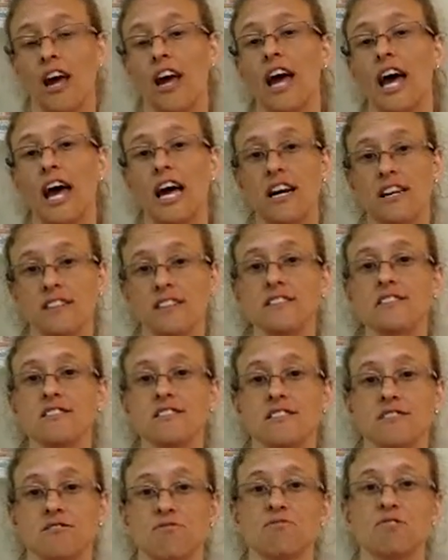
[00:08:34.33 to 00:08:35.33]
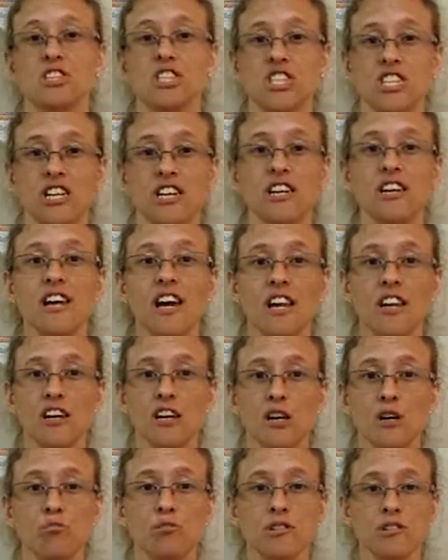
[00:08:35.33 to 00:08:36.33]
and she ended
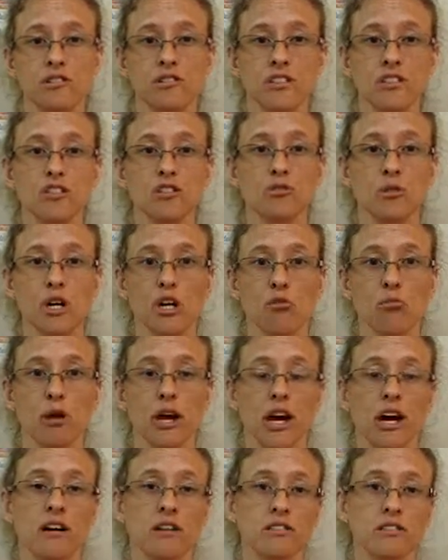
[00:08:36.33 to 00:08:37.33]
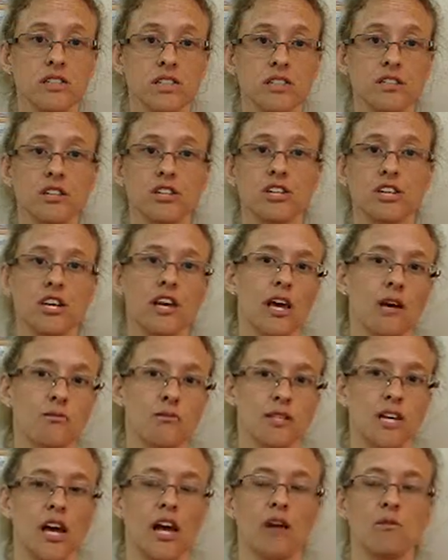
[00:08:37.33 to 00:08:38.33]
up losing 20 pounds, and she kept
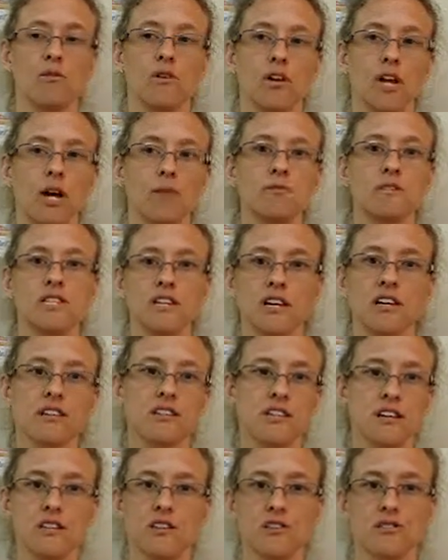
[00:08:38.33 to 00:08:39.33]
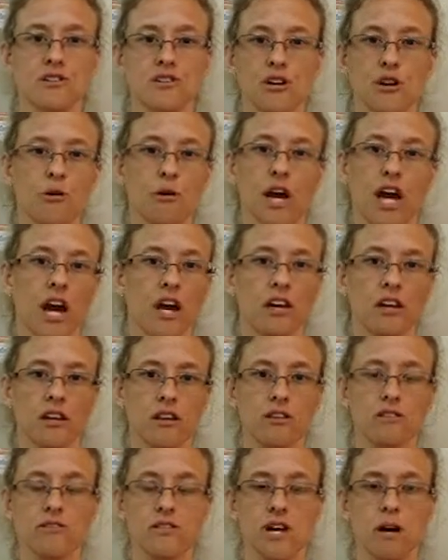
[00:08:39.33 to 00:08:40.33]
saying, well, I'm 60, there's no way I could
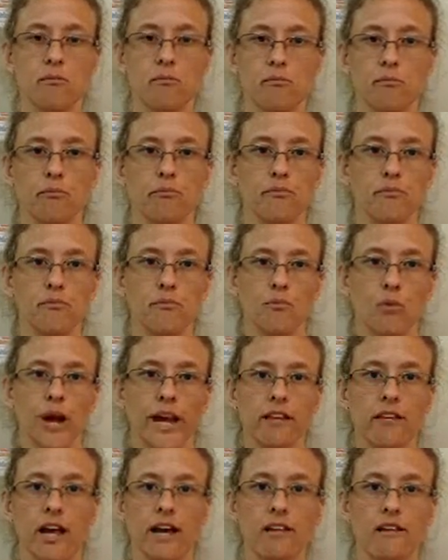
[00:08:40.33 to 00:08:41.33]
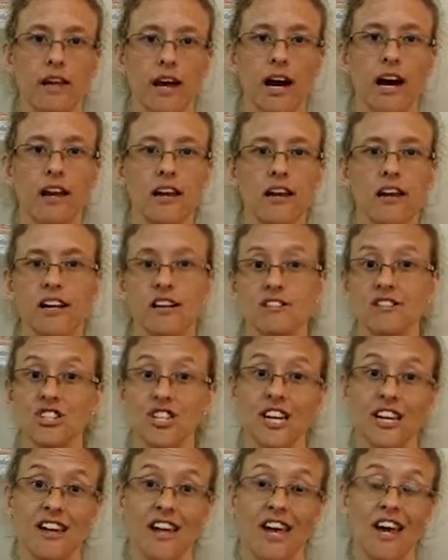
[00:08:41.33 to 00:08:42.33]
lose that weight like that. And
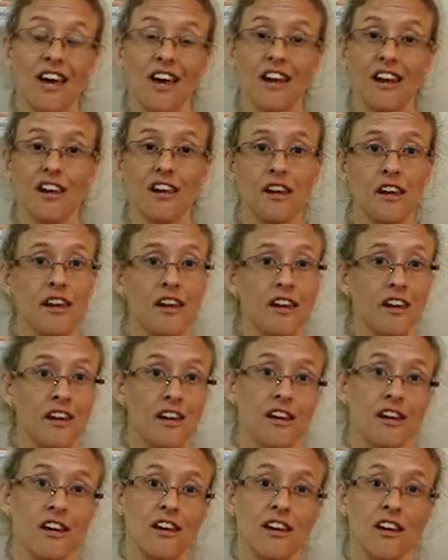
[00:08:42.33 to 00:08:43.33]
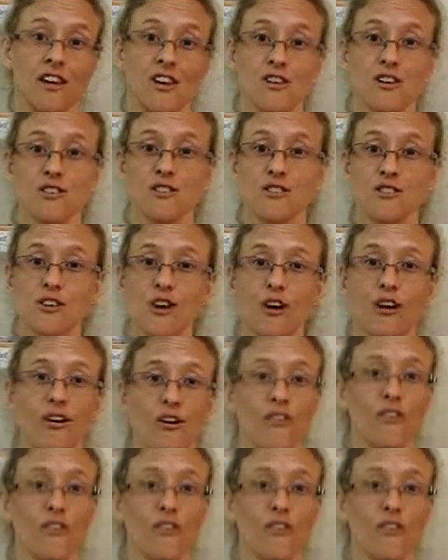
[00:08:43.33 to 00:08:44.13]
she did. So,